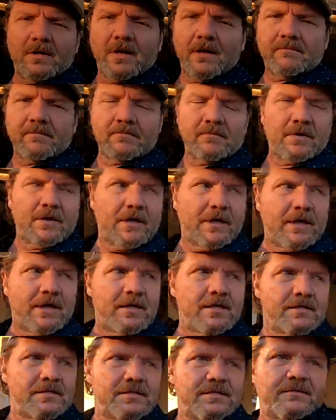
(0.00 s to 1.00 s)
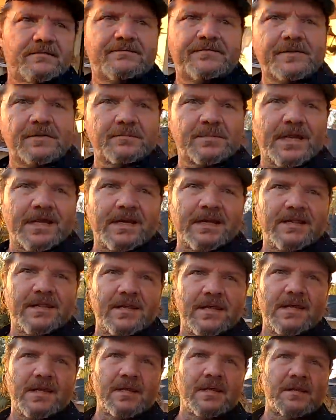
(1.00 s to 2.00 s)
Haven't really filmed
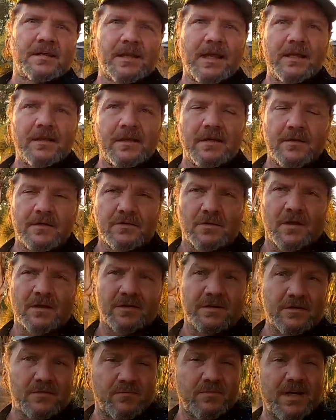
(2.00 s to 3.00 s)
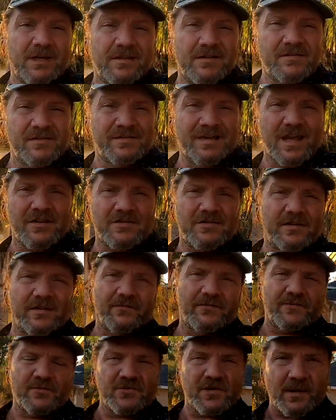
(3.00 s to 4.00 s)
anything lately. This week, this is
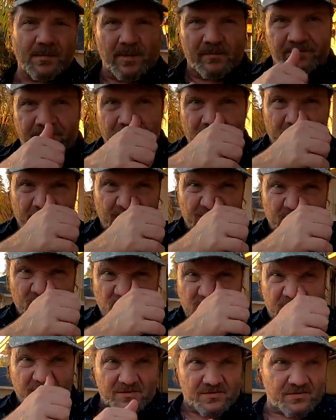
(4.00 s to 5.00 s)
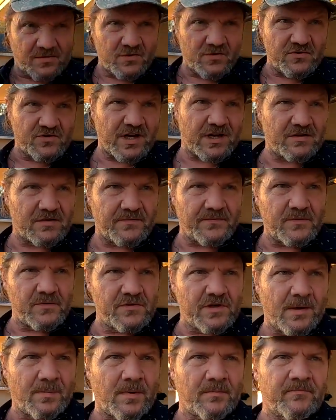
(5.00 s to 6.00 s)
actually the first time I'm filming this week. It's Thursday. It's the
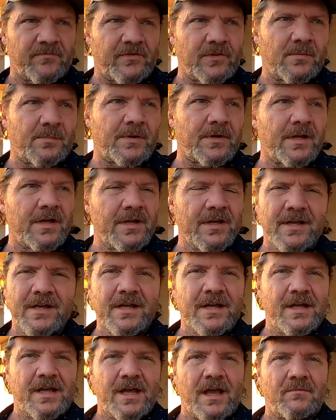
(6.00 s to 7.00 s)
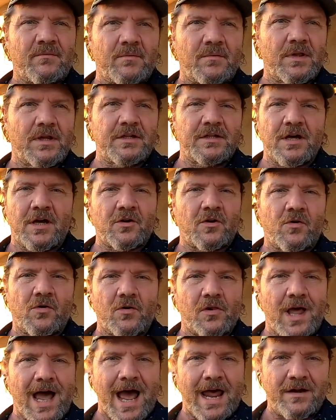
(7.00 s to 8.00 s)
first time I'm filming. Haven't really done a
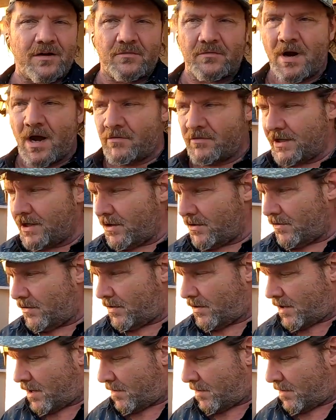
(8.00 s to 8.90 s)
whole lot around here.